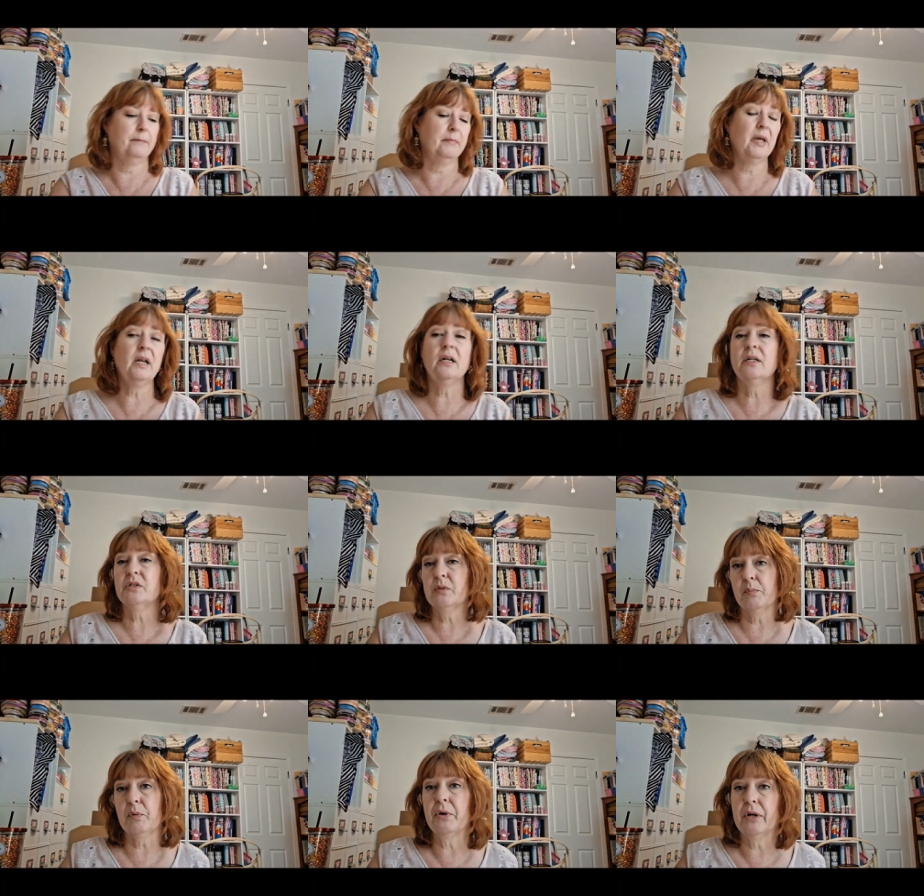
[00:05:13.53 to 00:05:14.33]
But it
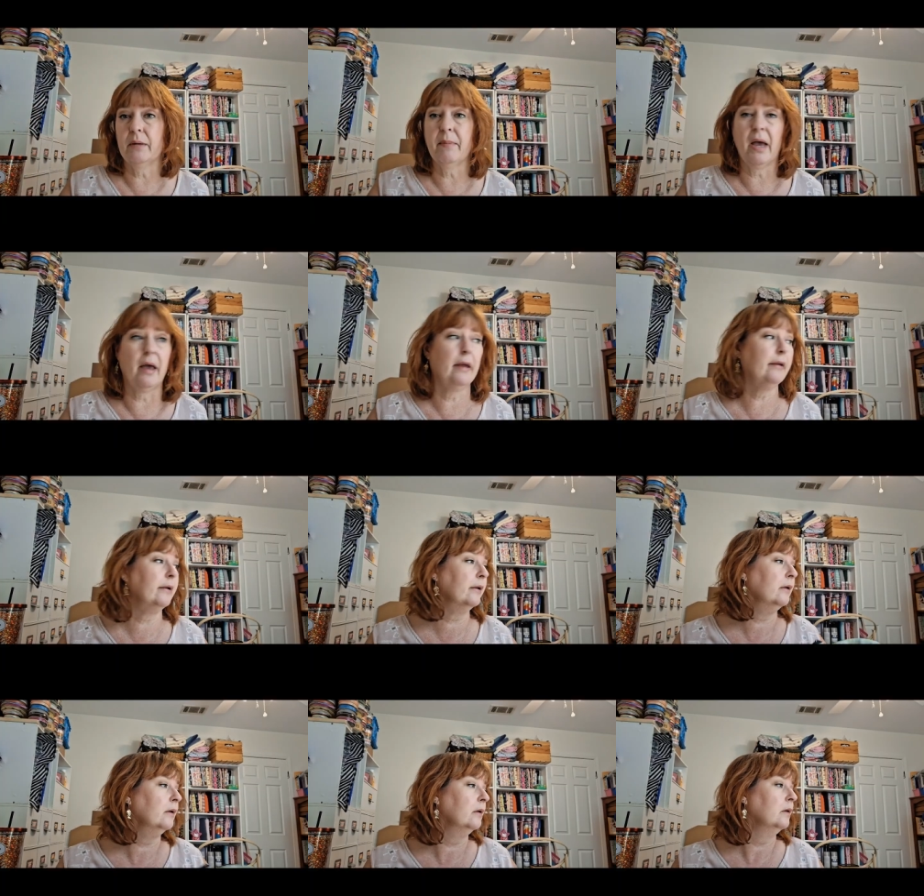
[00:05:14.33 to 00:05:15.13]
is a pretty bag.
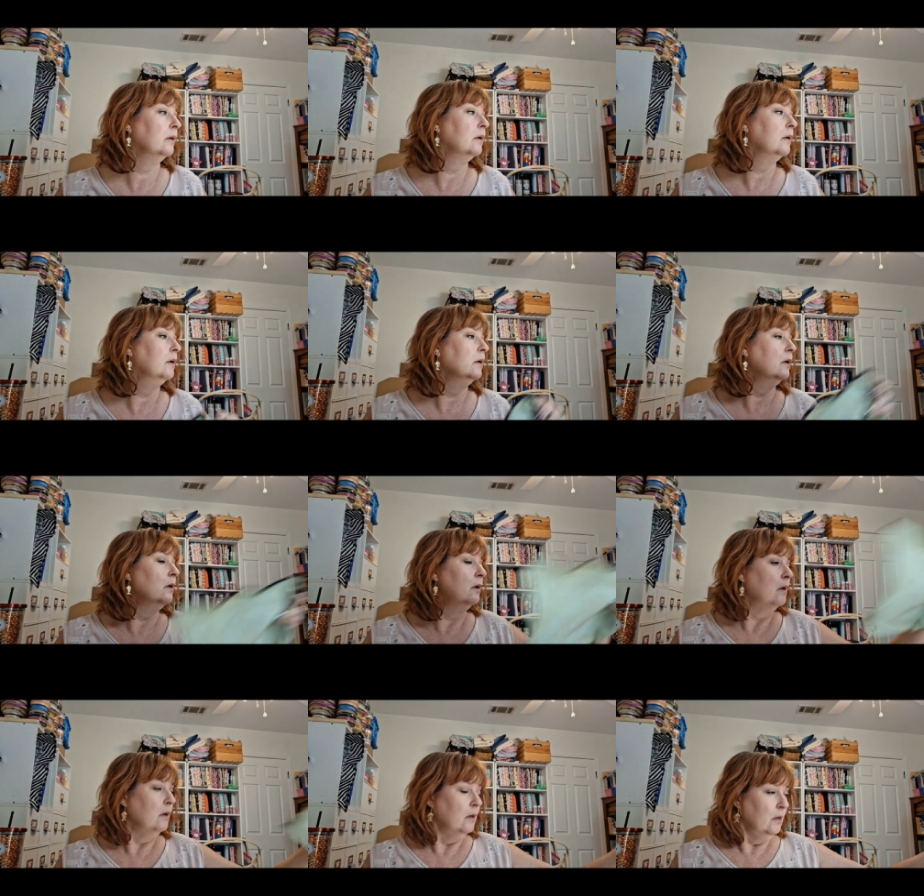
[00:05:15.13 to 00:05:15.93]

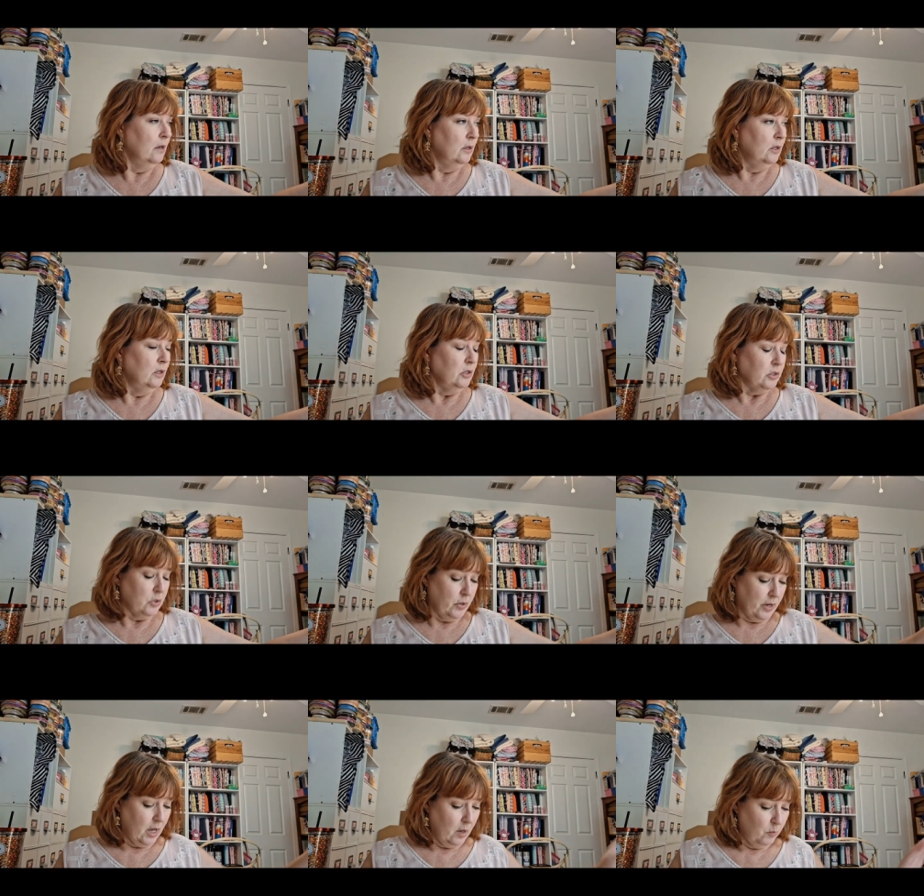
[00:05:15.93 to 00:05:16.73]

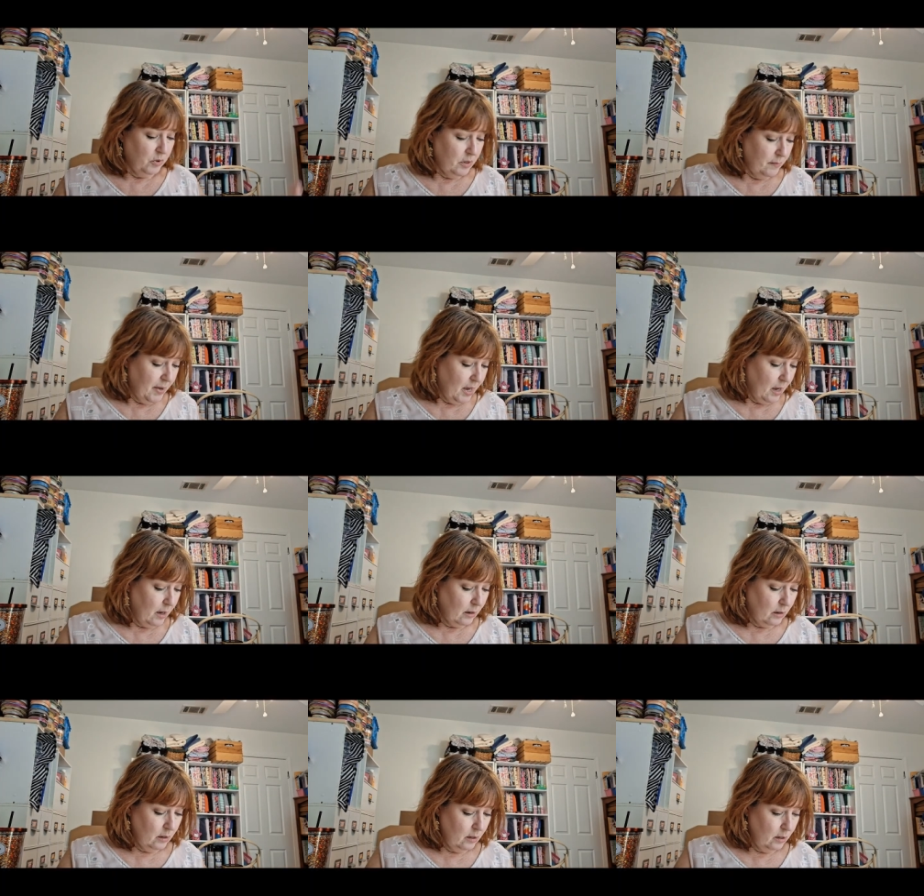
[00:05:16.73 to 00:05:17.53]
So it came with the
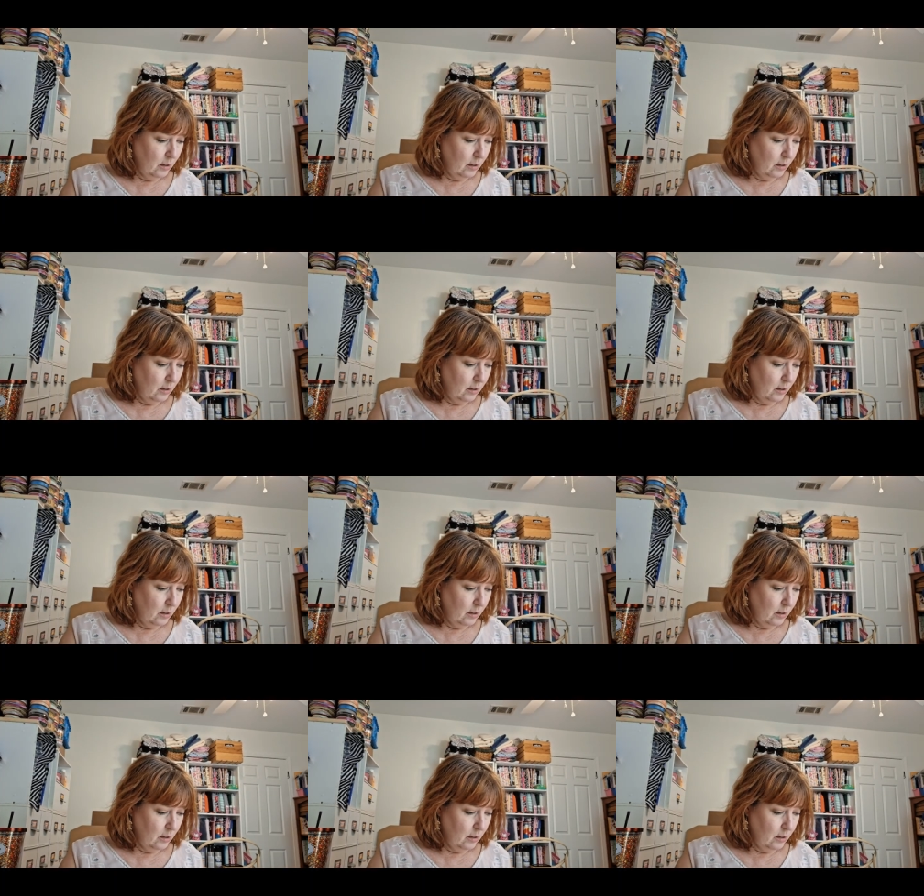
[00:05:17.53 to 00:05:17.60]
bag.